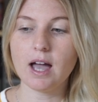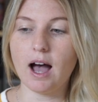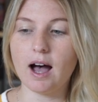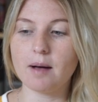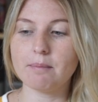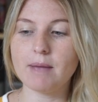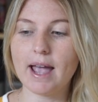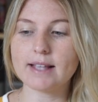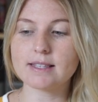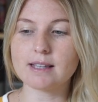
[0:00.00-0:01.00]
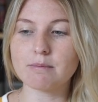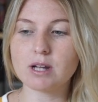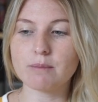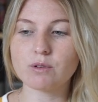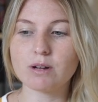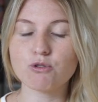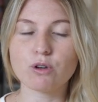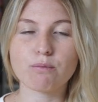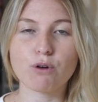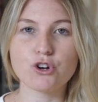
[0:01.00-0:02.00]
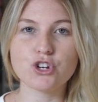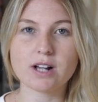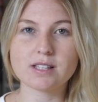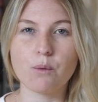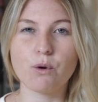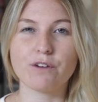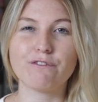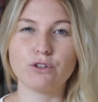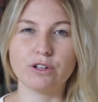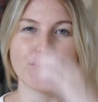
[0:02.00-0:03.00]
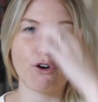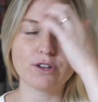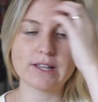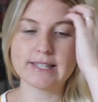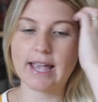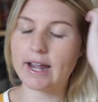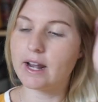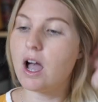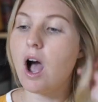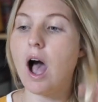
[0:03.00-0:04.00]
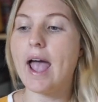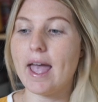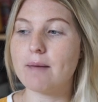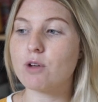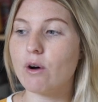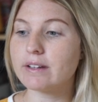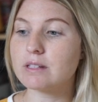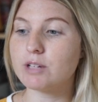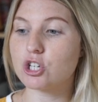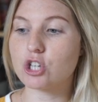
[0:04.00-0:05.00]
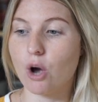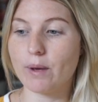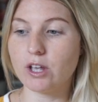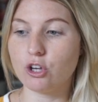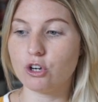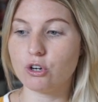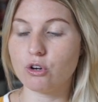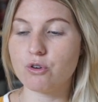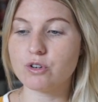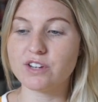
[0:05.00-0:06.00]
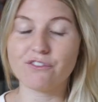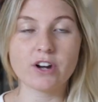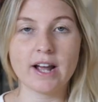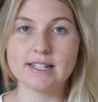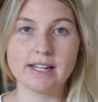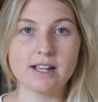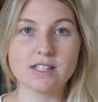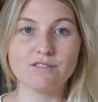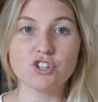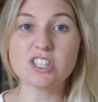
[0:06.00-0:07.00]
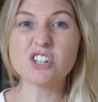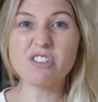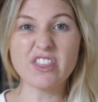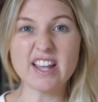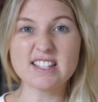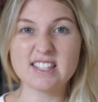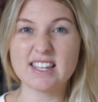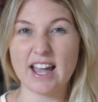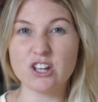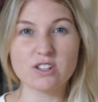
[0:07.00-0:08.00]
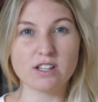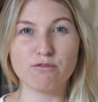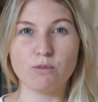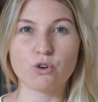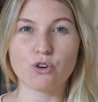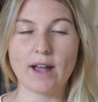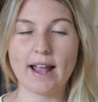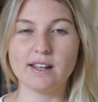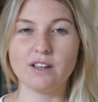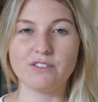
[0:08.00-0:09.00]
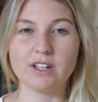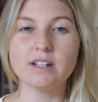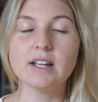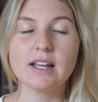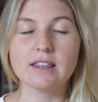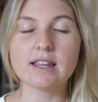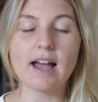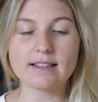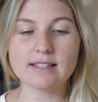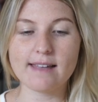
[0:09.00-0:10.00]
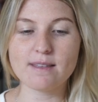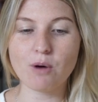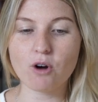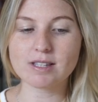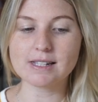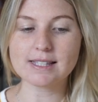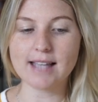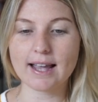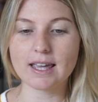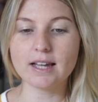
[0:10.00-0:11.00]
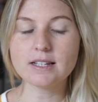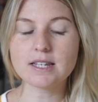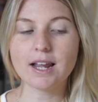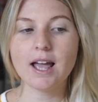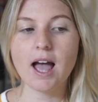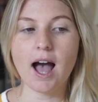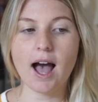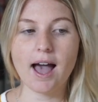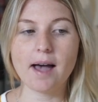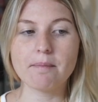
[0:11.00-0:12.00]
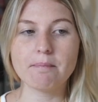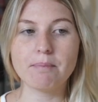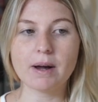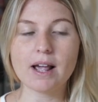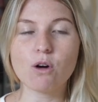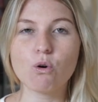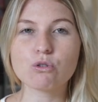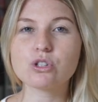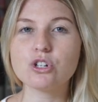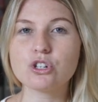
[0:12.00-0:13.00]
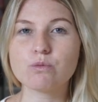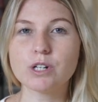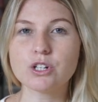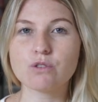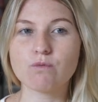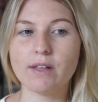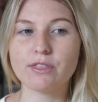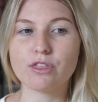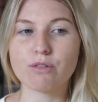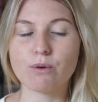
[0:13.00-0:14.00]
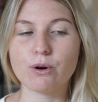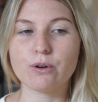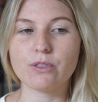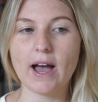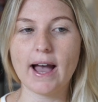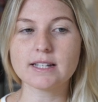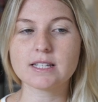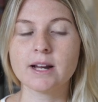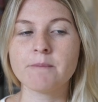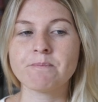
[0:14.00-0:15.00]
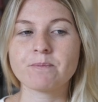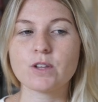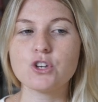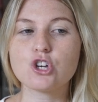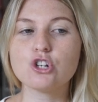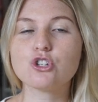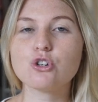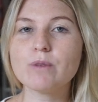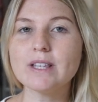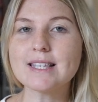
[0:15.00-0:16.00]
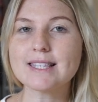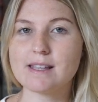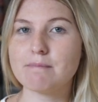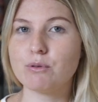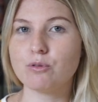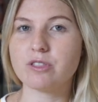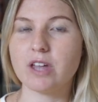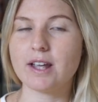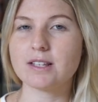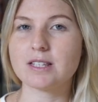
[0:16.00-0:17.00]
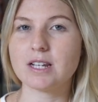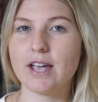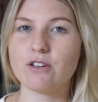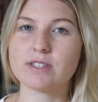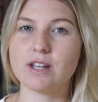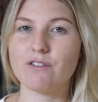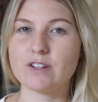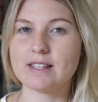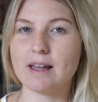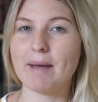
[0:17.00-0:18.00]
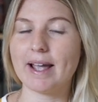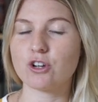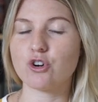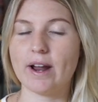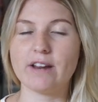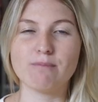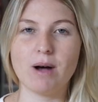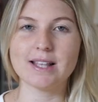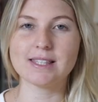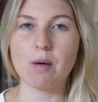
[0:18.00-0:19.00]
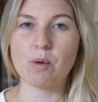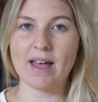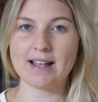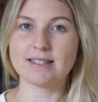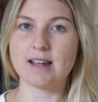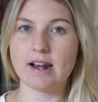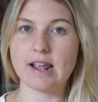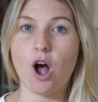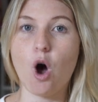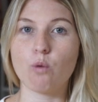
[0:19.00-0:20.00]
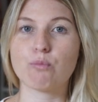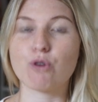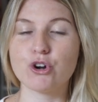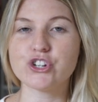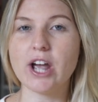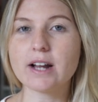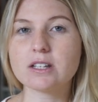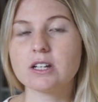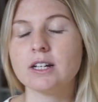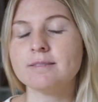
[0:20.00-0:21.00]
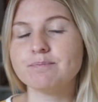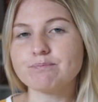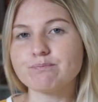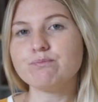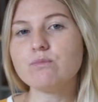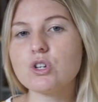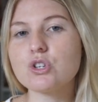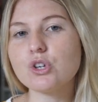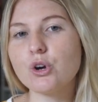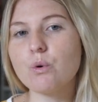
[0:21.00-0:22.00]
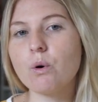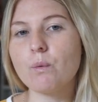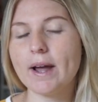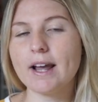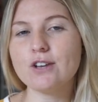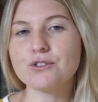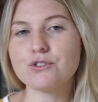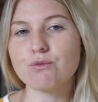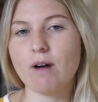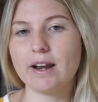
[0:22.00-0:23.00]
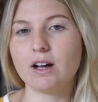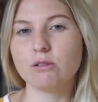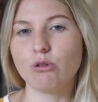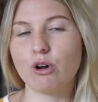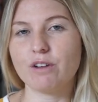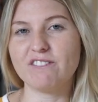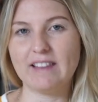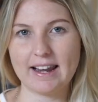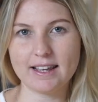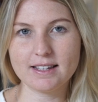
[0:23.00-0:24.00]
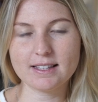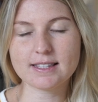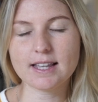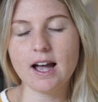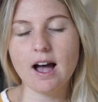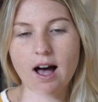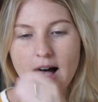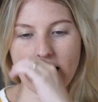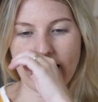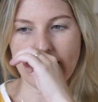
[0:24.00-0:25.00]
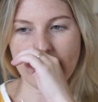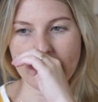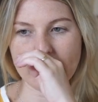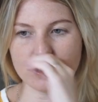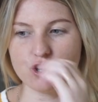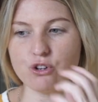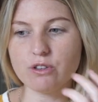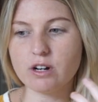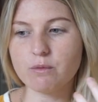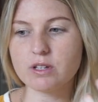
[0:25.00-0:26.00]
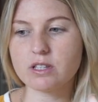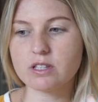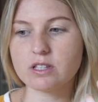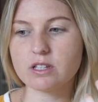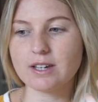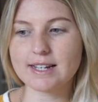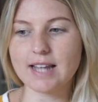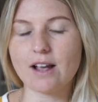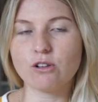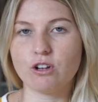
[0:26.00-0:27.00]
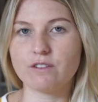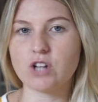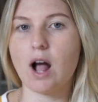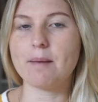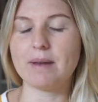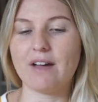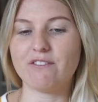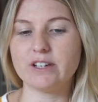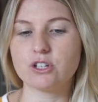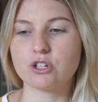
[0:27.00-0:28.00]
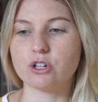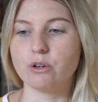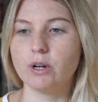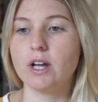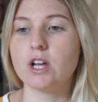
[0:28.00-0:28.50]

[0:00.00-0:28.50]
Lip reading: And sometimes when I'm doing projects, I want to fully focus in. I am going to be showing you different ideas of just little things to get yourself more creative and think outside the box in a second. But I also just wanted to run through that you can do really simple things to get yourself into that creative mindset without starting a whole project. So when I used to write a lot of letters, I knew that it was going to take a lot of time and effort to